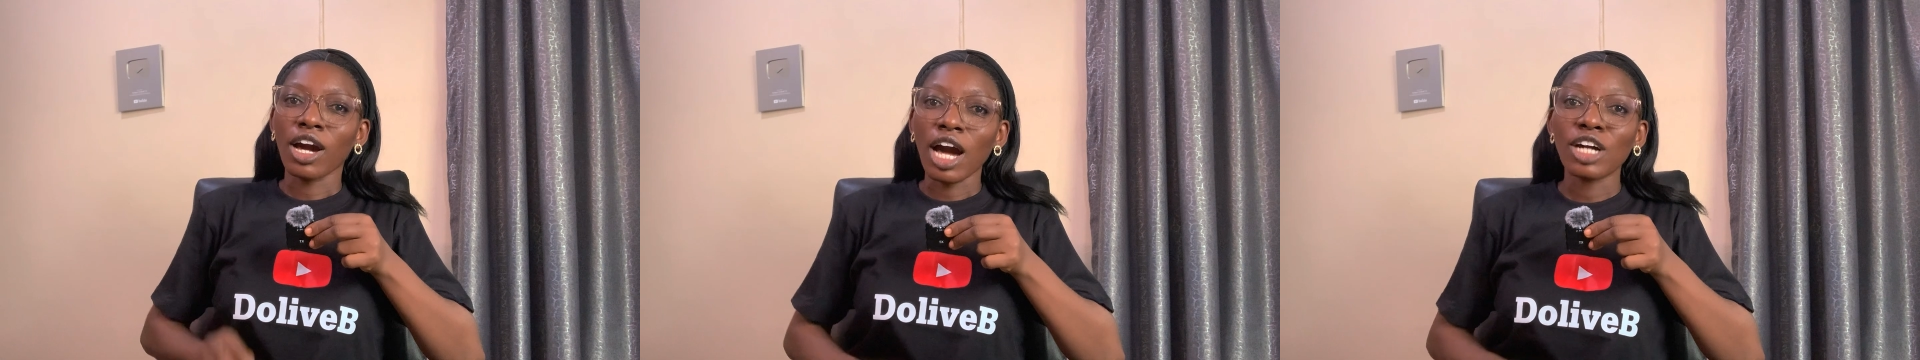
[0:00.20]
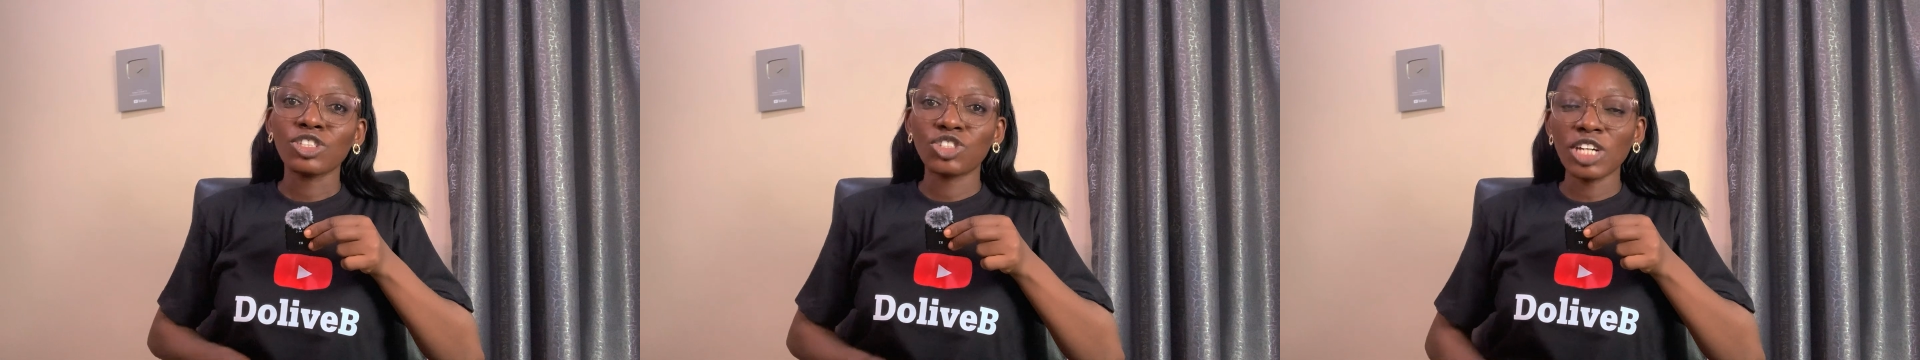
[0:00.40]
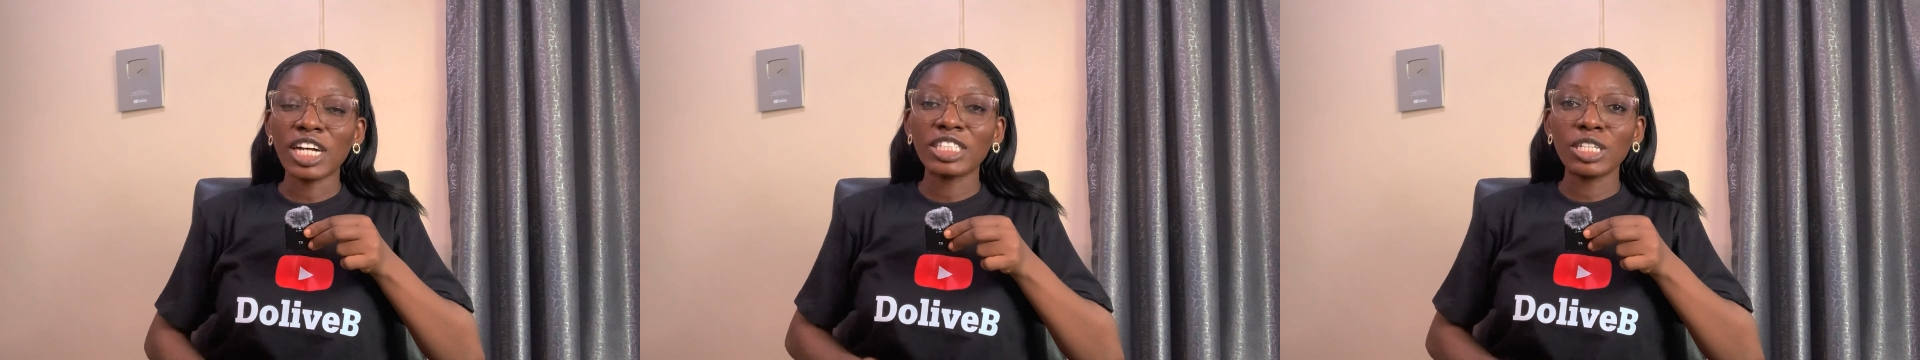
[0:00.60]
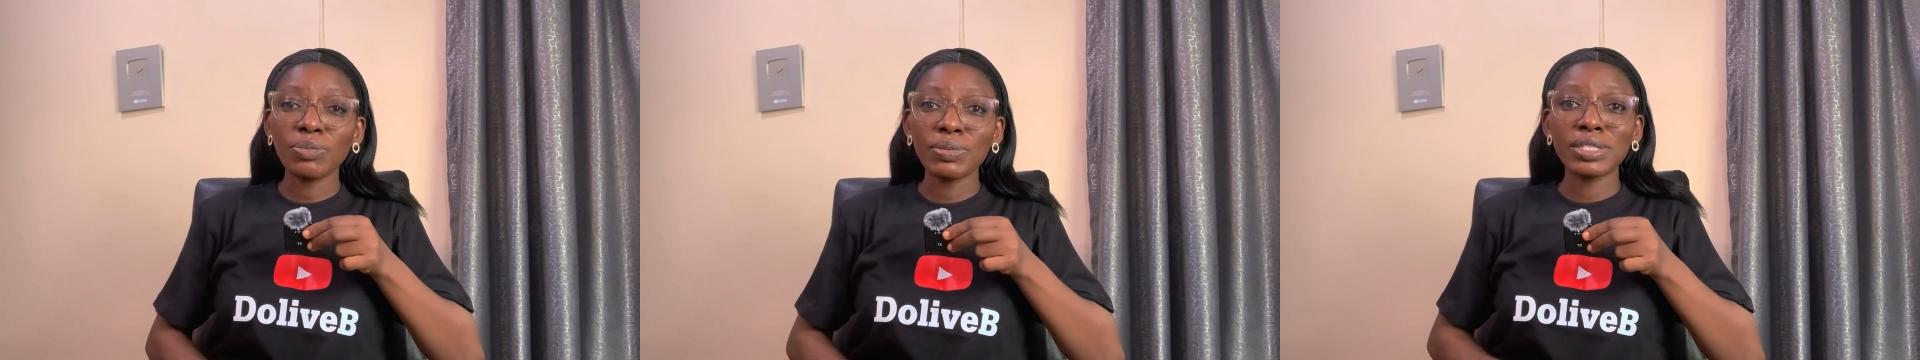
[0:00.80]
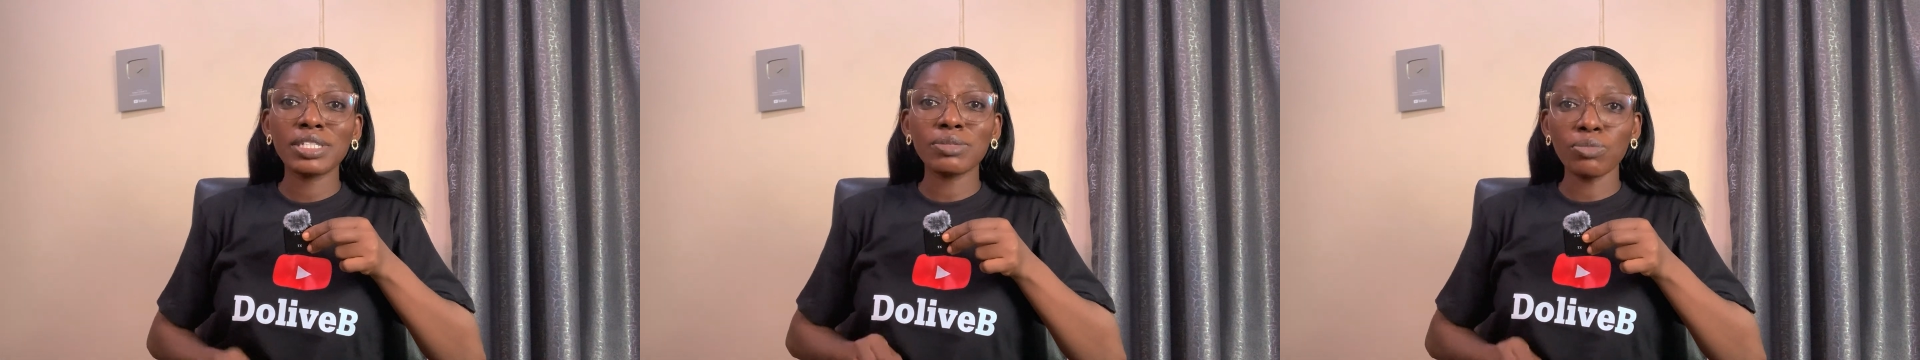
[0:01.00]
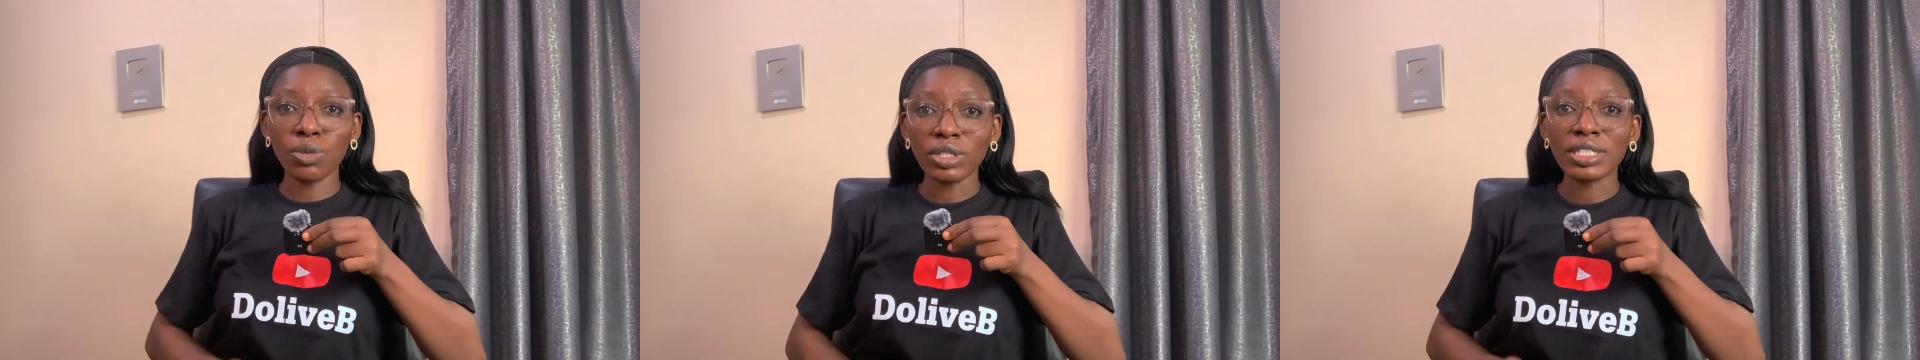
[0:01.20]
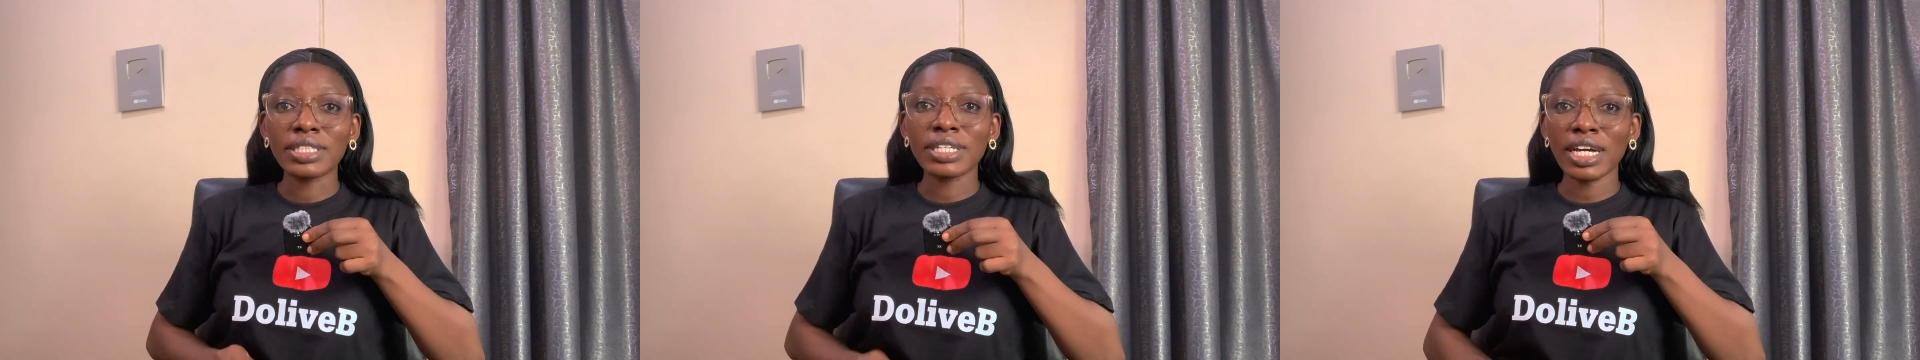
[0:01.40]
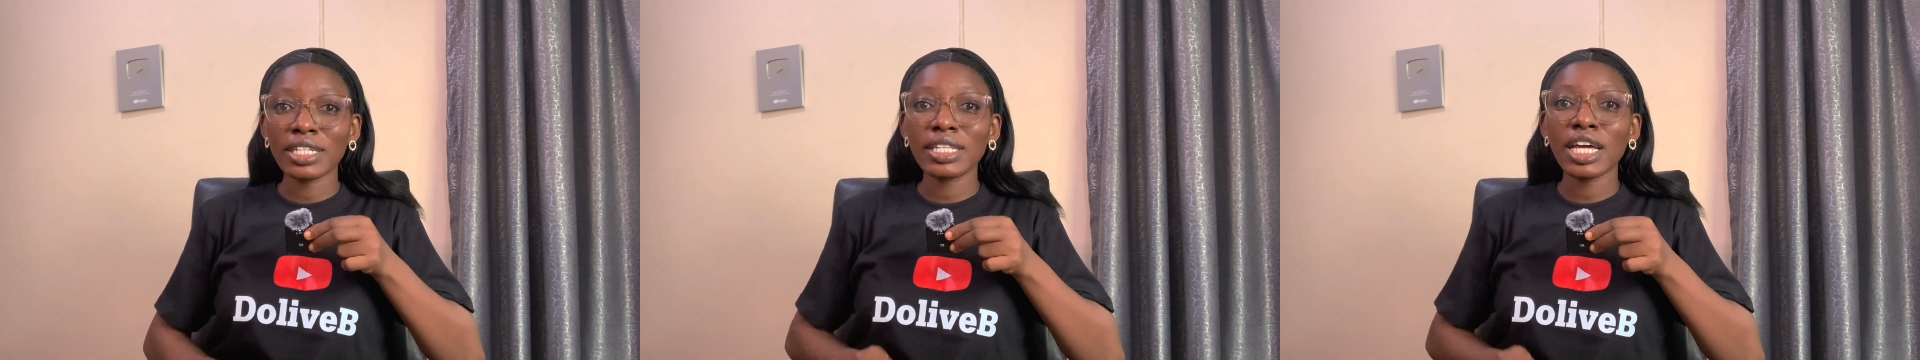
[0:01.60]
Can ChatGPT
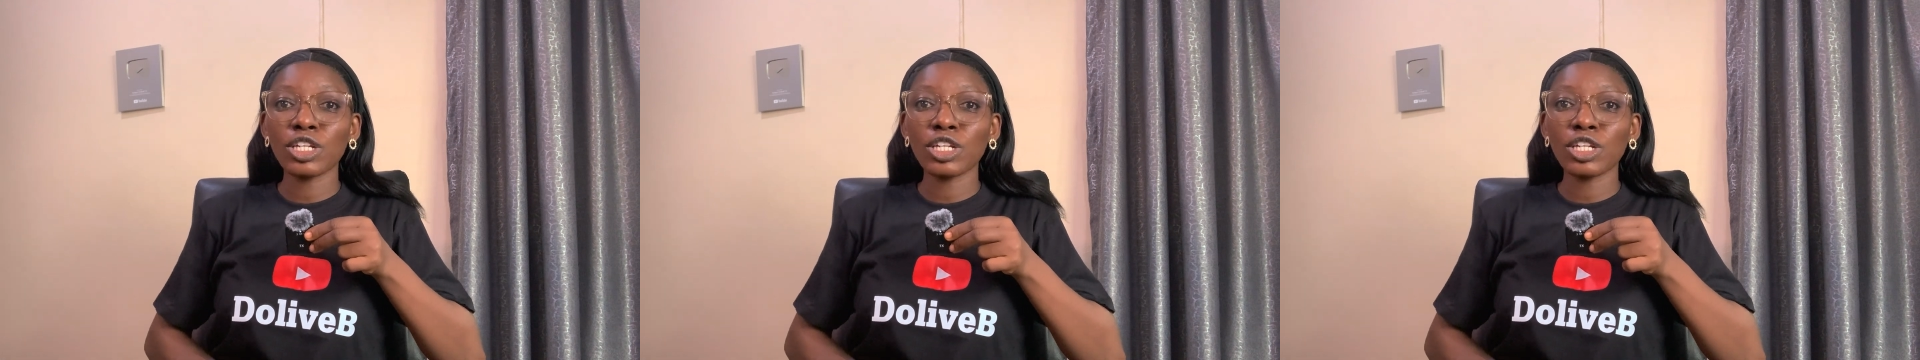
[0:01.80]
monetize